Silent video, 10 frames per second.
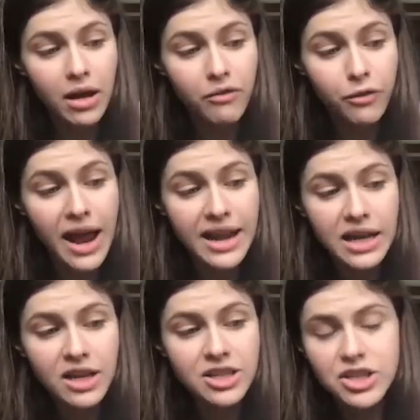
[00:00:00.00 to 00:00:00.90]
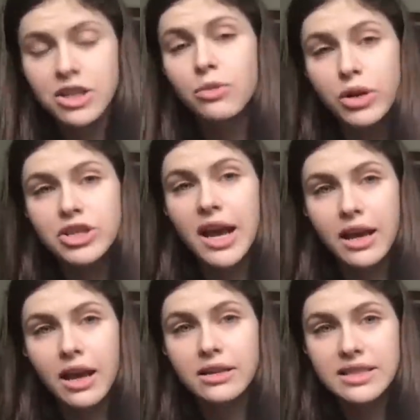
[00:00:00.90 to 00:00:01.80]
for any audition in which
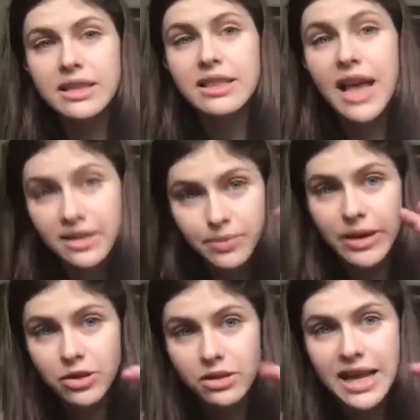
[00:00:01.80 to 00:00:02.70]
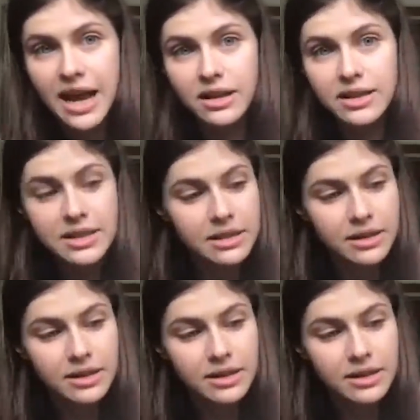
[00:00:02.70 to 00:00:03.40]
I did that special talent.